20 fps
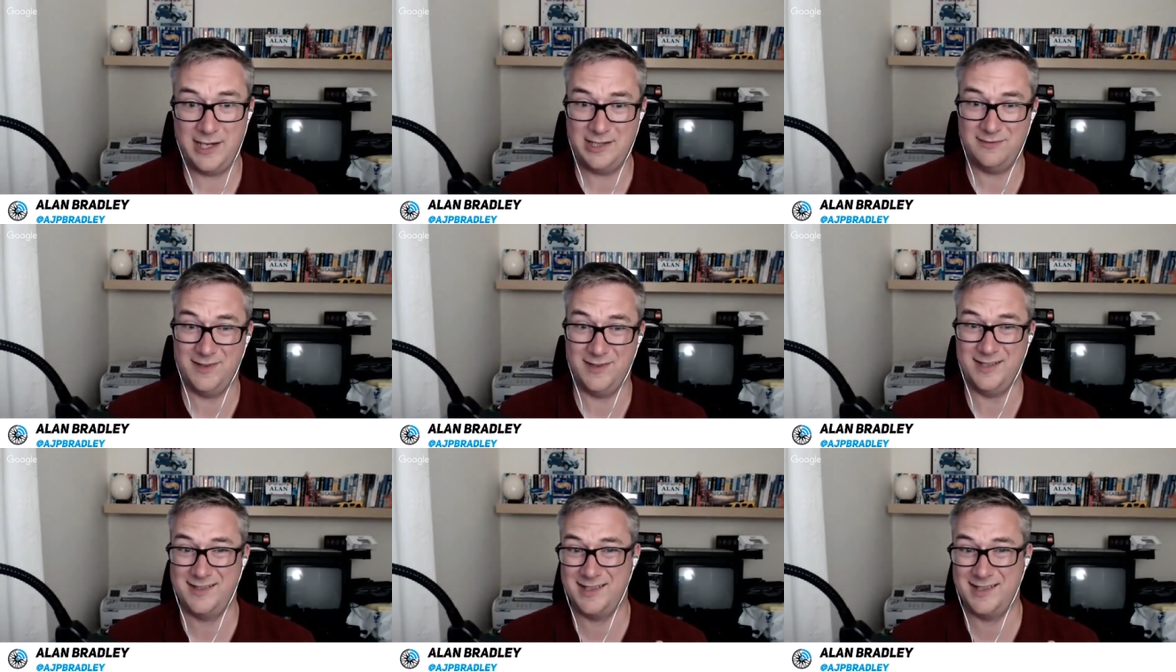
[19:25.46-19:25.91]
of
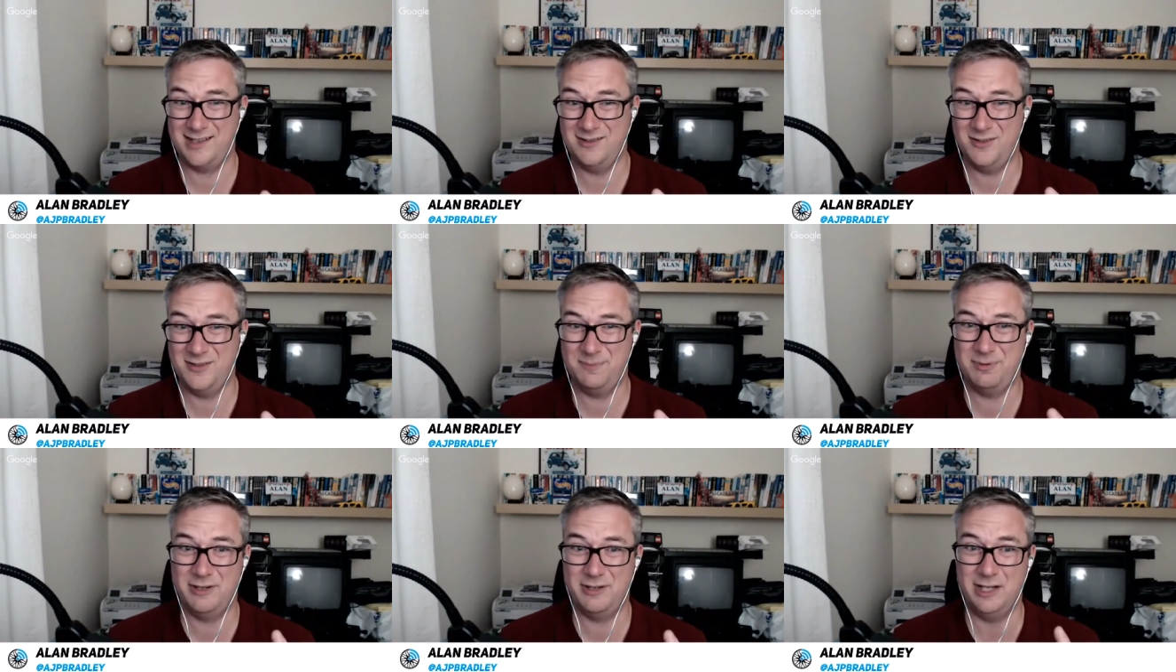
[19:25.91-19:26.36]
it, sounds
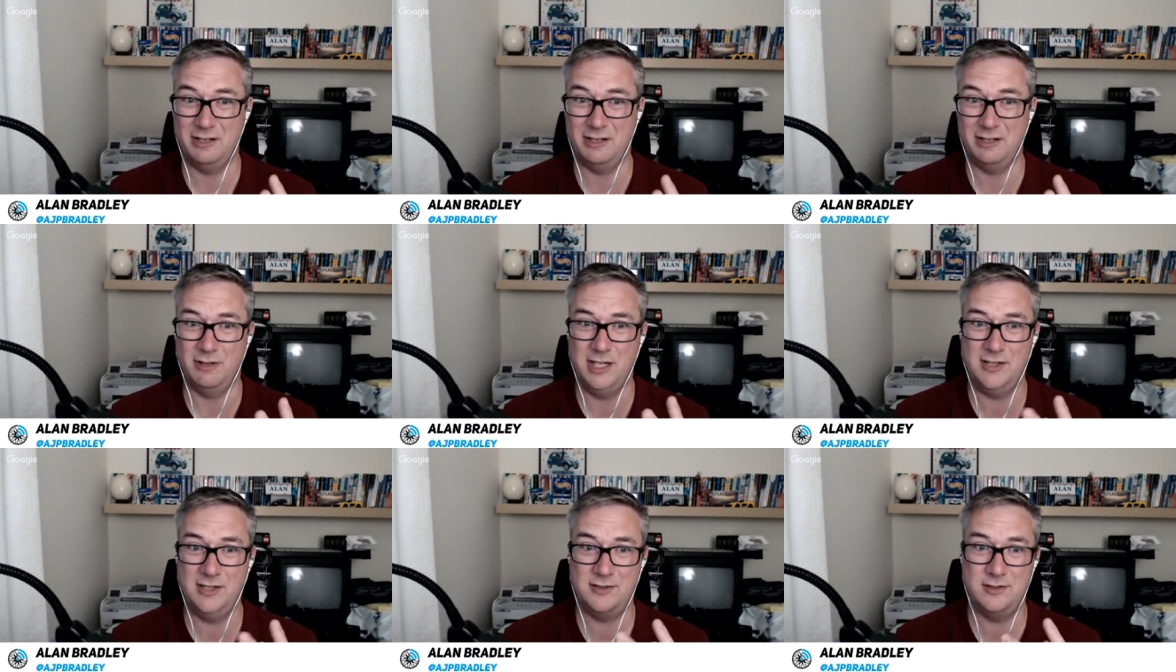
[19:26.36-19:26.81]
pretty
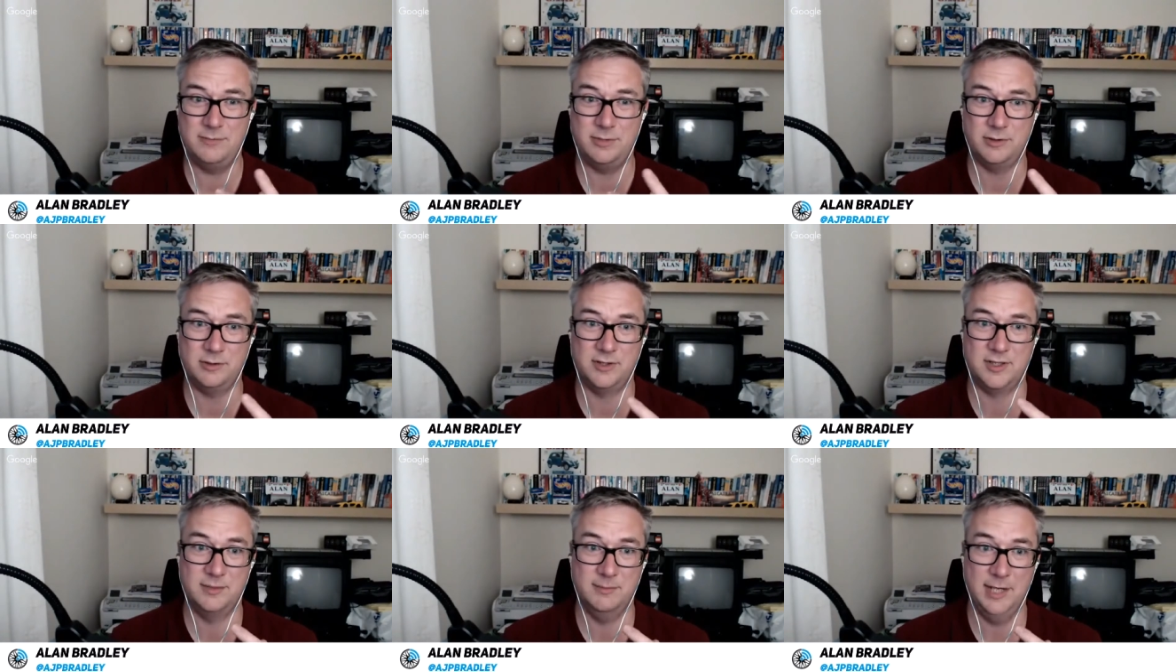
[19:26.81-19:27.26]
reasonable
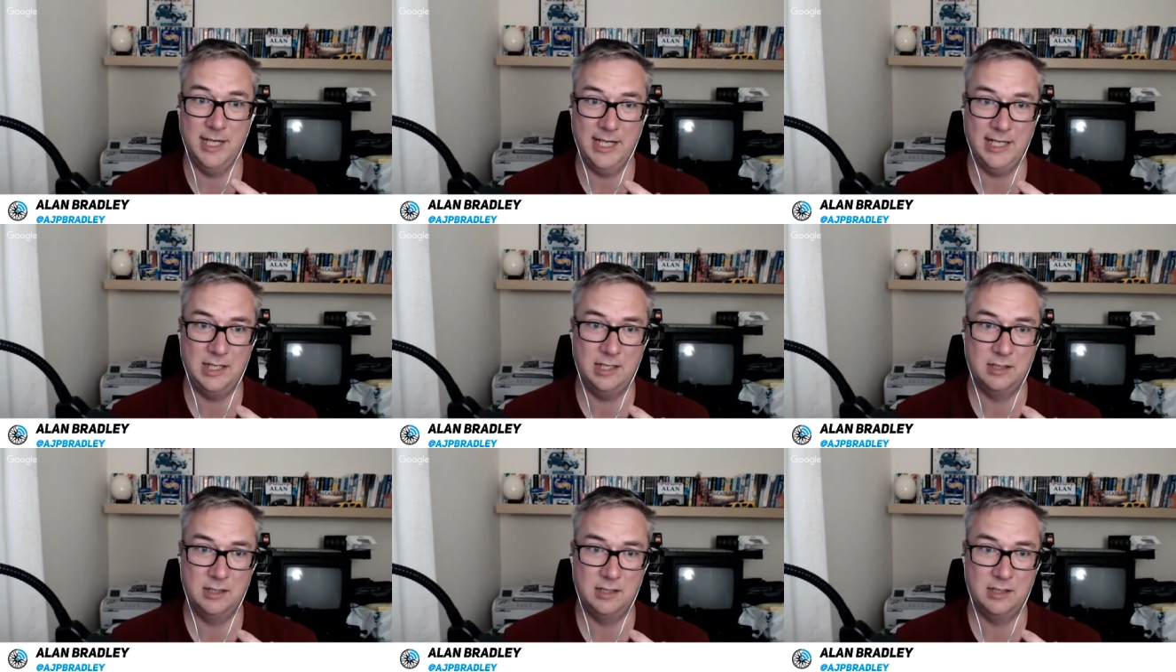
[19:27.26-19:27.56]
to me.